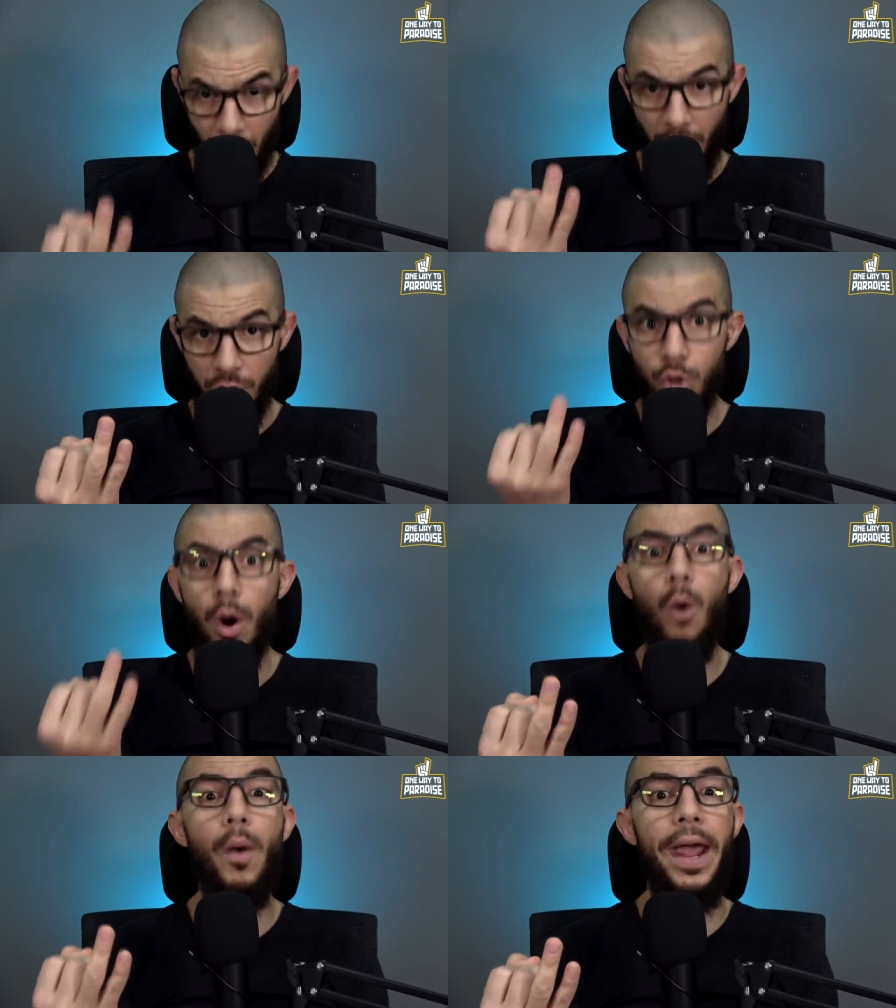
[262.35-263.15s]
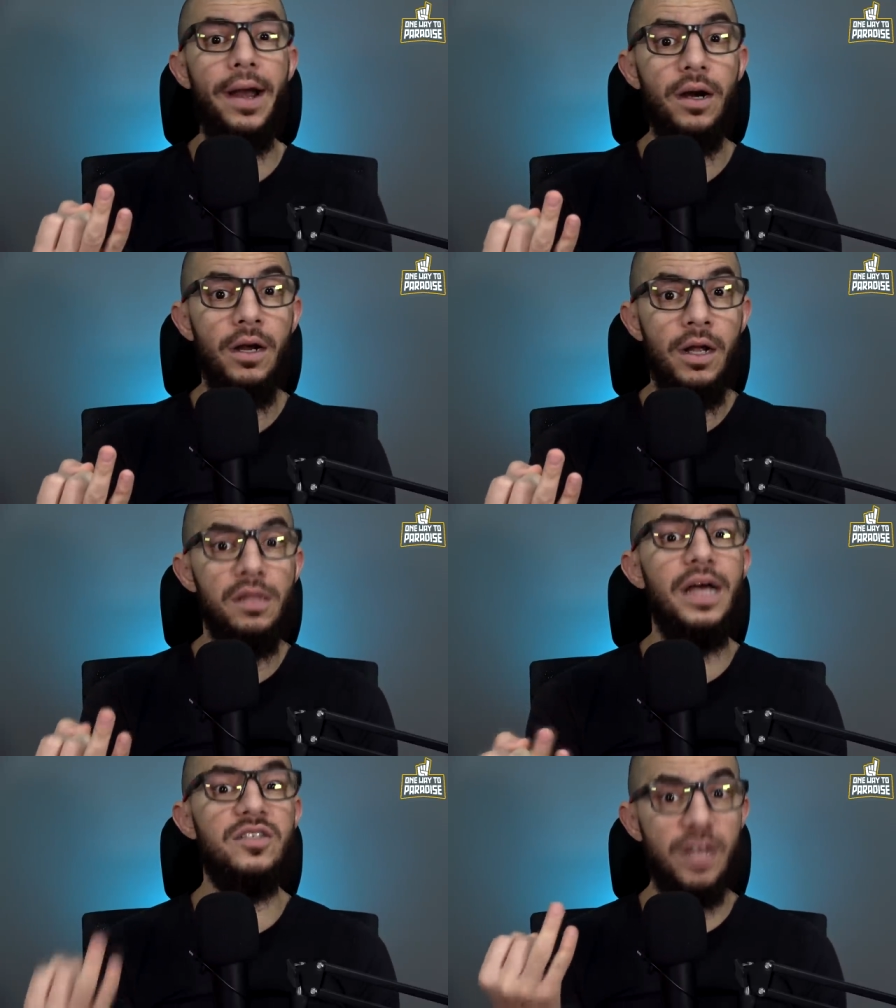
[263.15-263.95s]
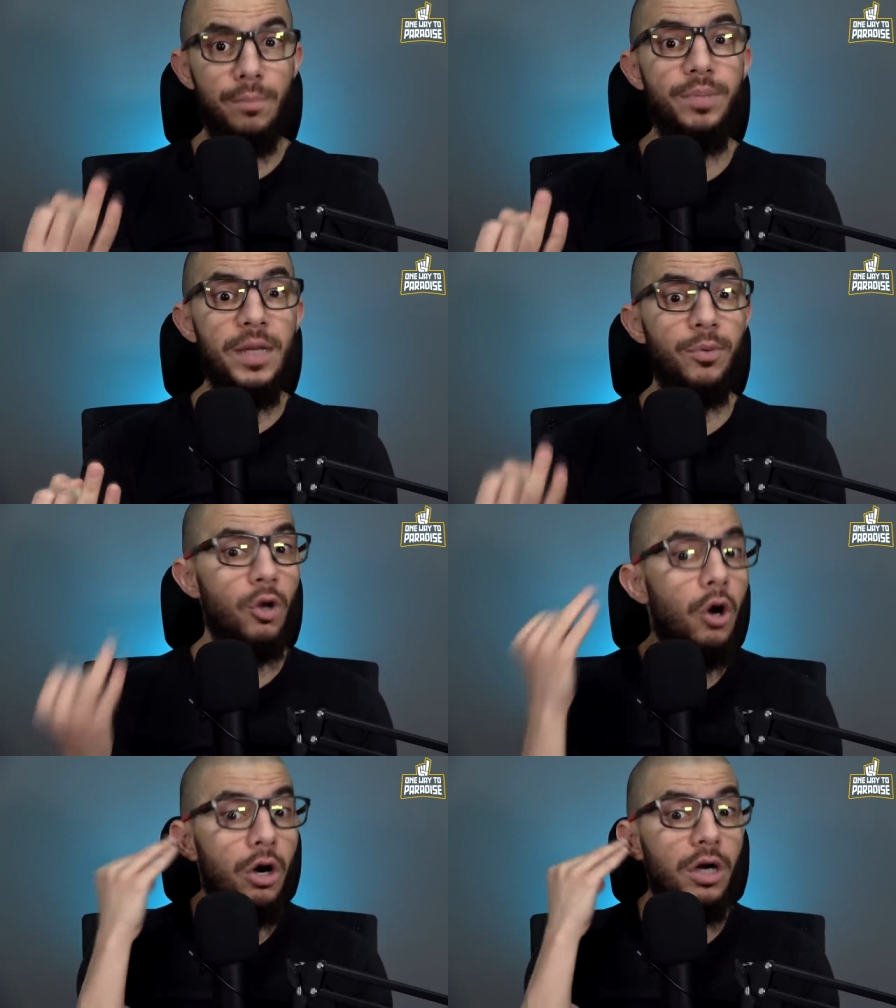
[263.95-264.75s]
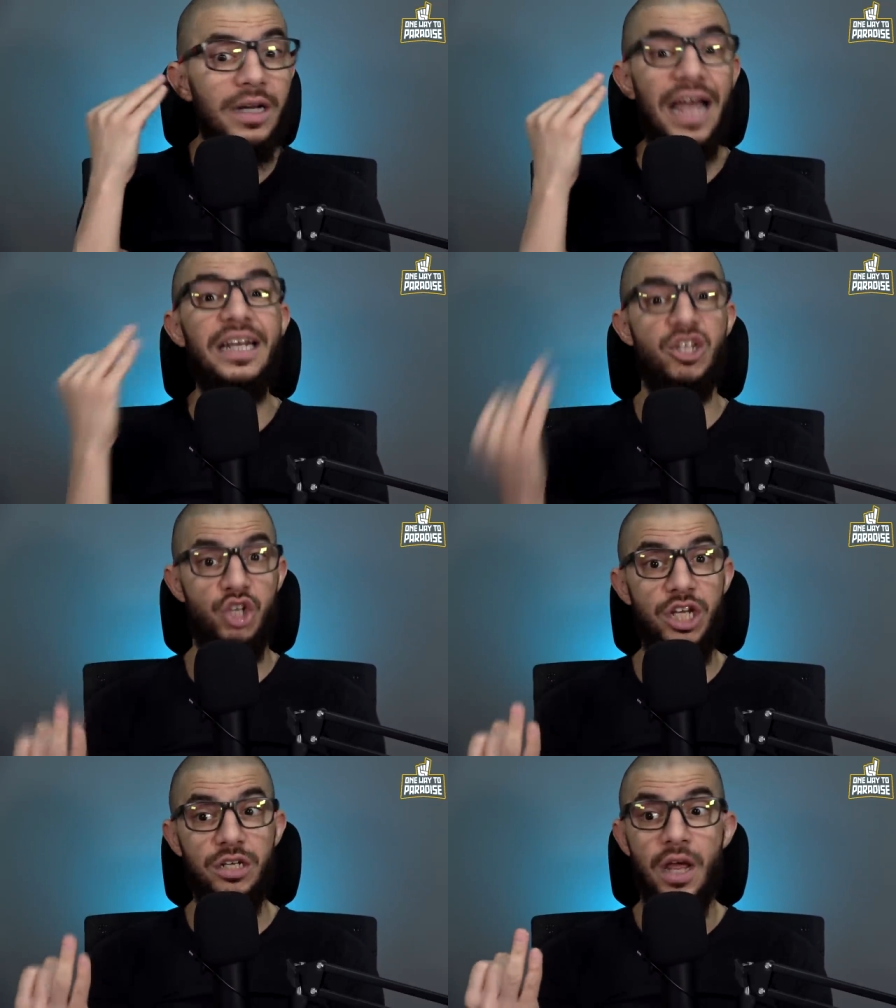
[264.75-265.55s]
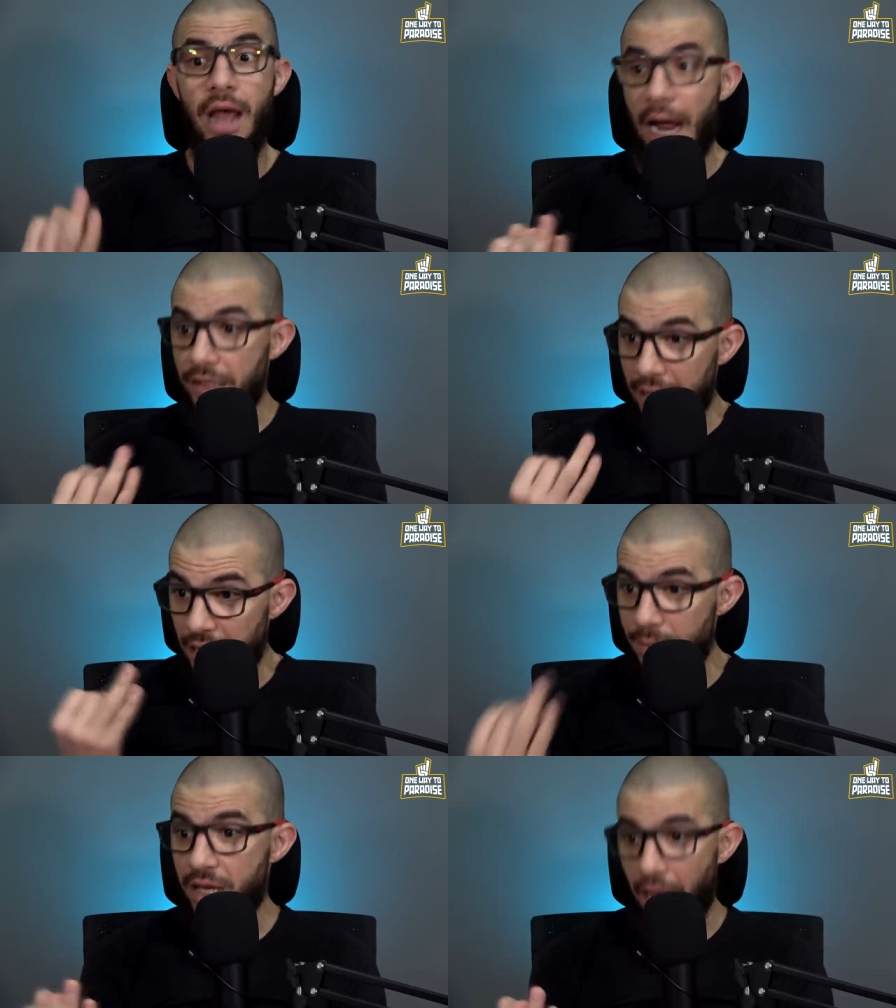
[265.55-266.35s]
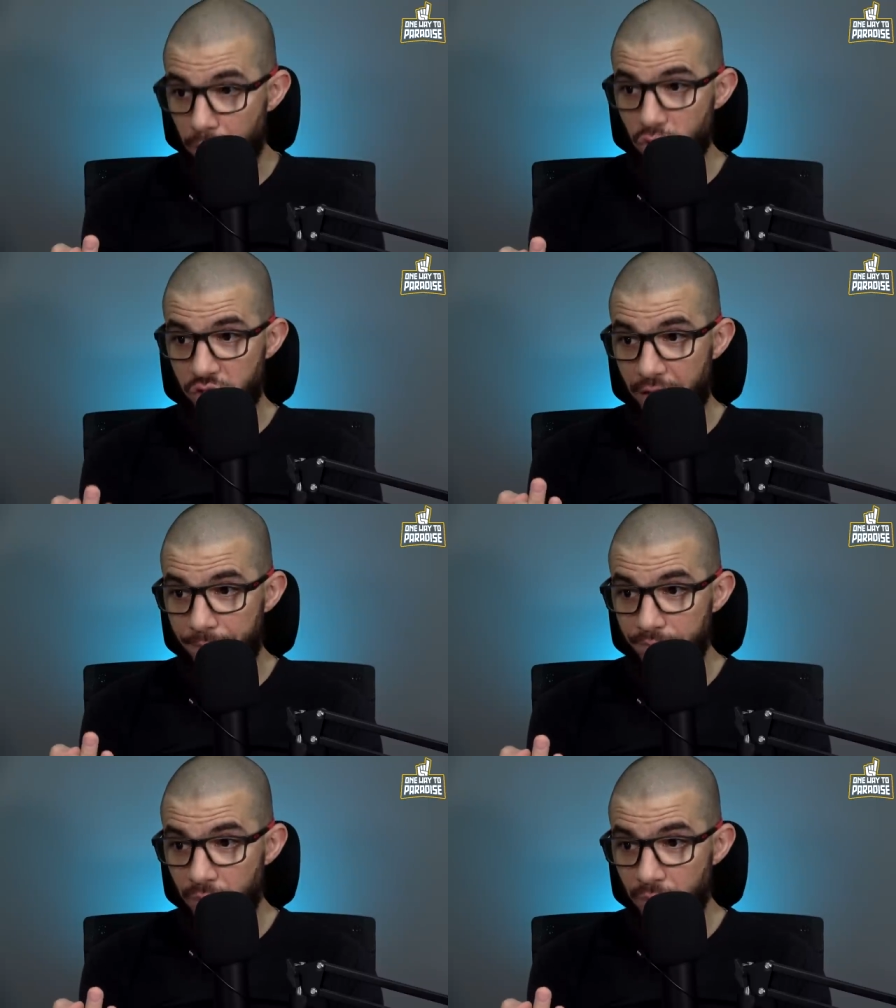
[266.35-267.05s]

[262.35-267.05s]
are you aware that some people heard a nasheed and then they became Muslim?